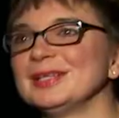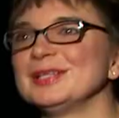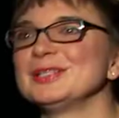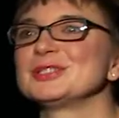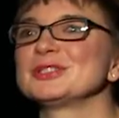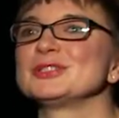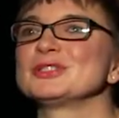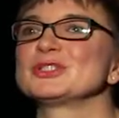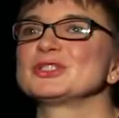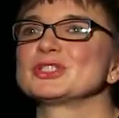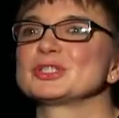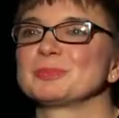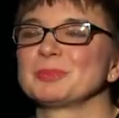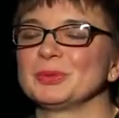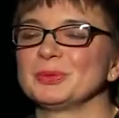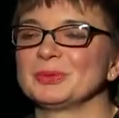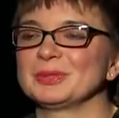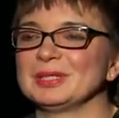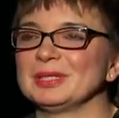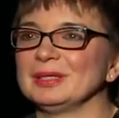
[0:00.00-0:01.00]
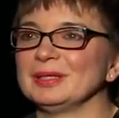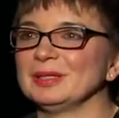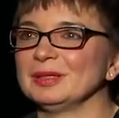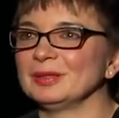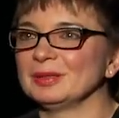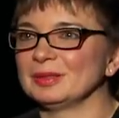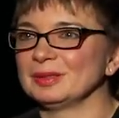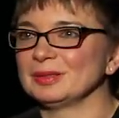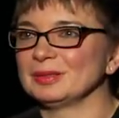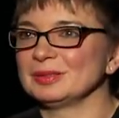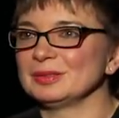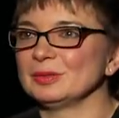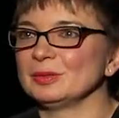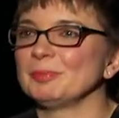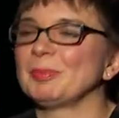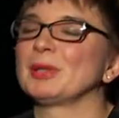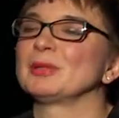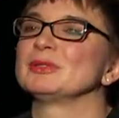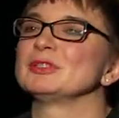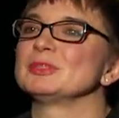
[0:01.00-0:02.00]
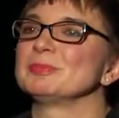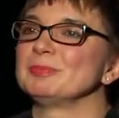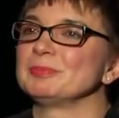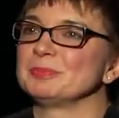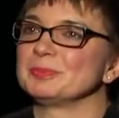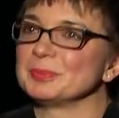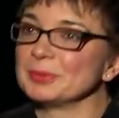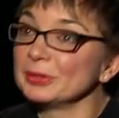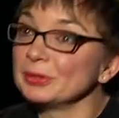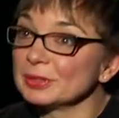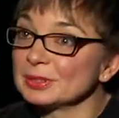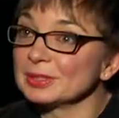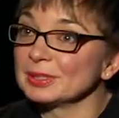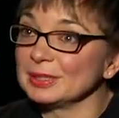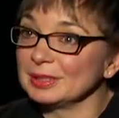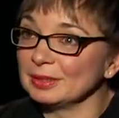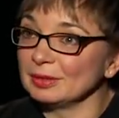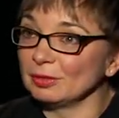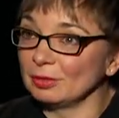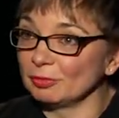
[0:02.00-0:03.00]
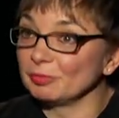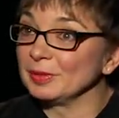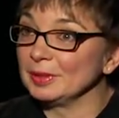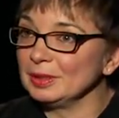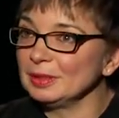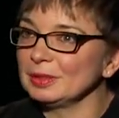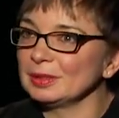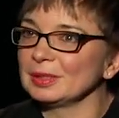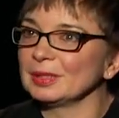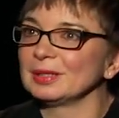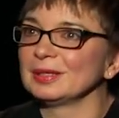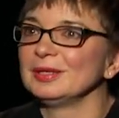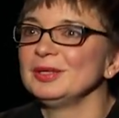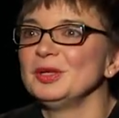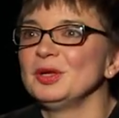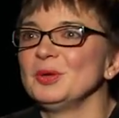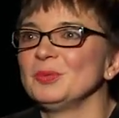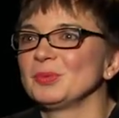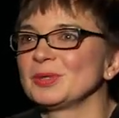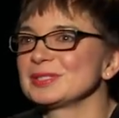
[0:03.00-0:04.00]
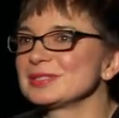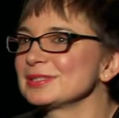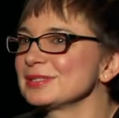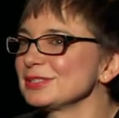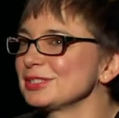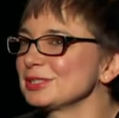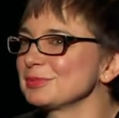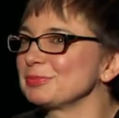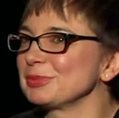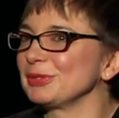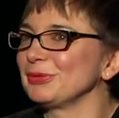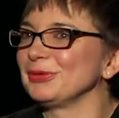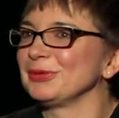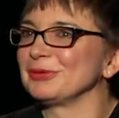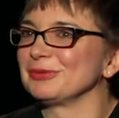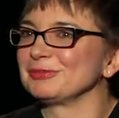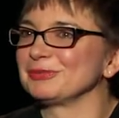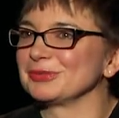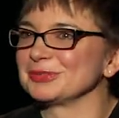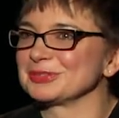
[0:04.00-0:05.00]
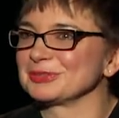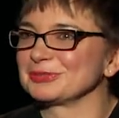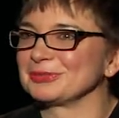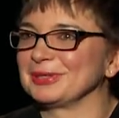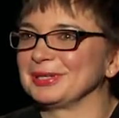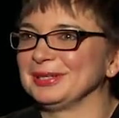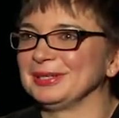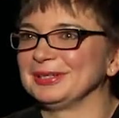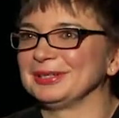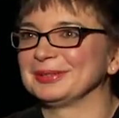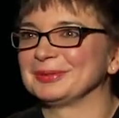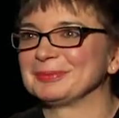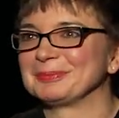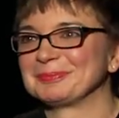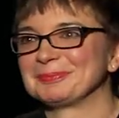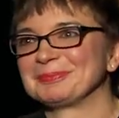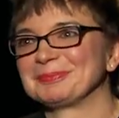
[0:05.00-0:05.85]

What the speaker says: Since you spoke about the spirit of India, what's the spirit of Australia?